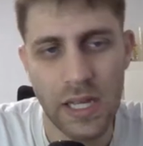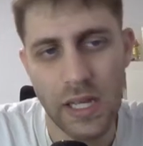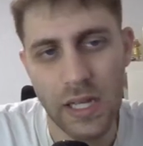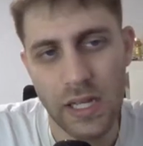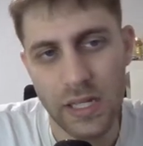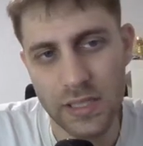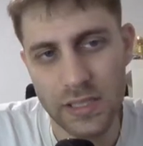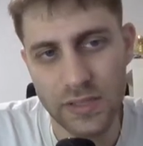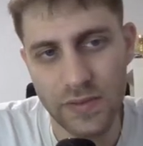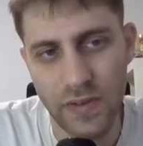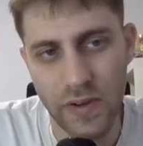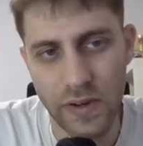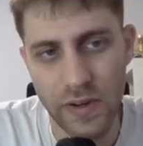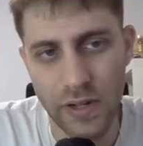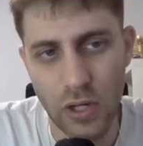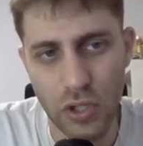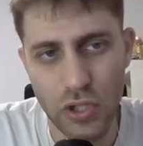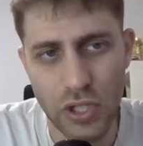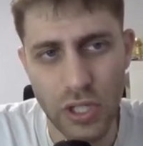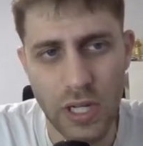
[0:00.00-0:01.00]
is very
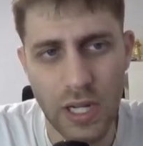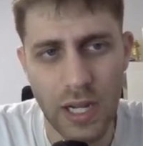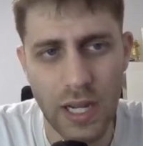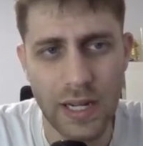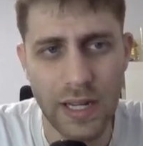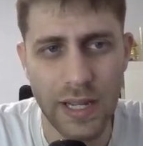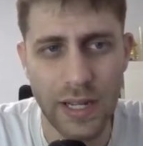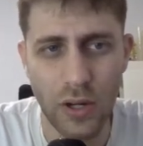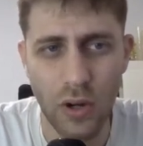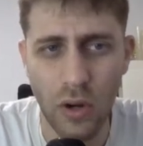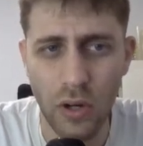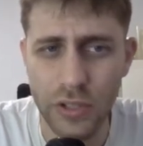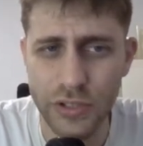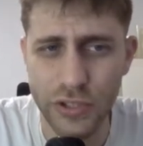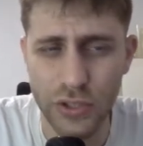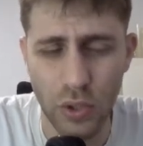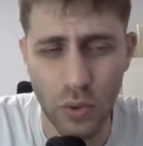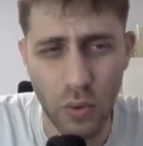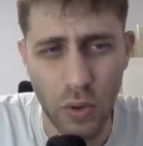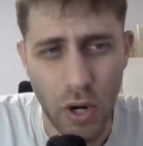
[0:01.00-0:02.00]
logical, and
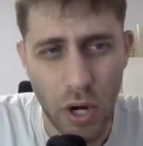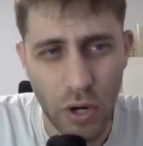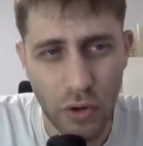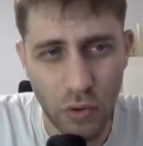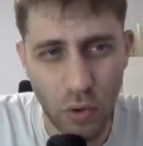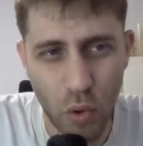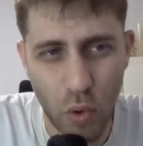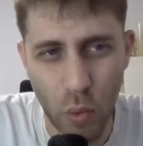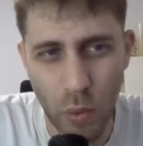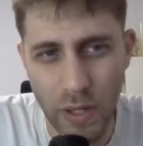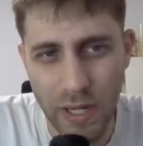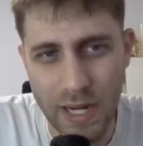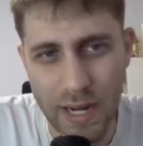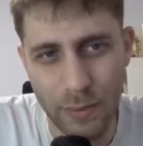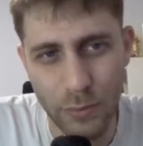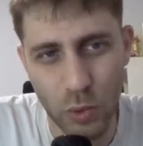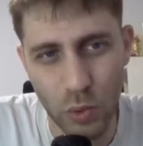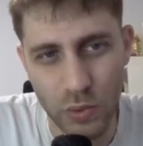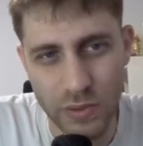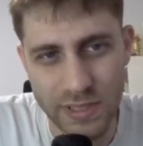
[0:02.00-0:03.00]
also rook will
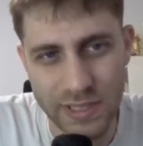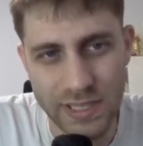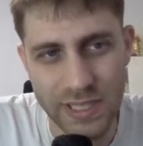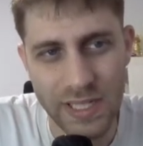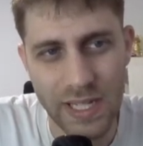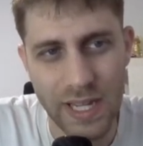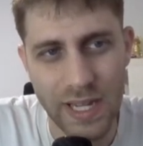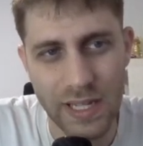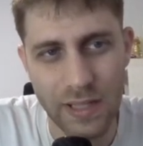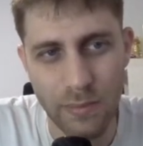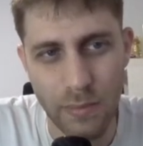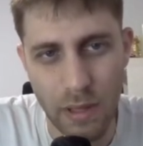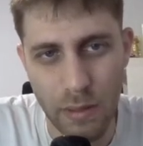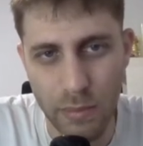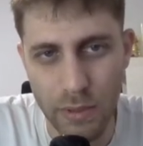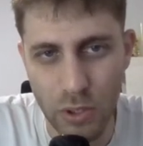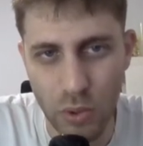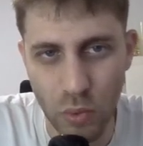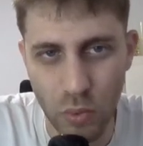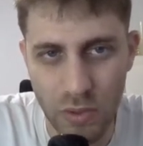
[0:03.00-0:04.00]
come to c8,
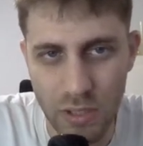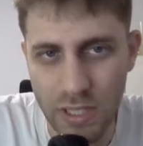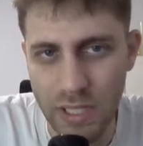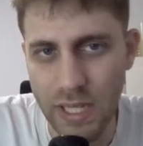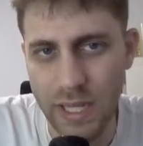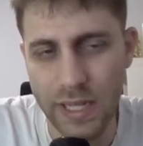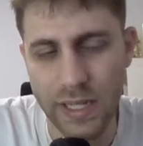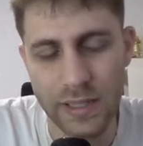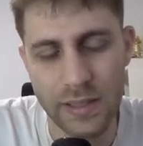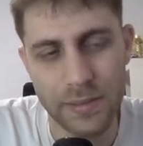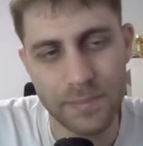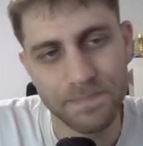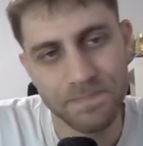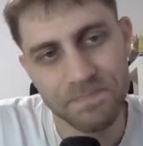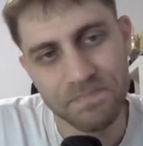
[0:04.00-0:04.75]
maybe to d8.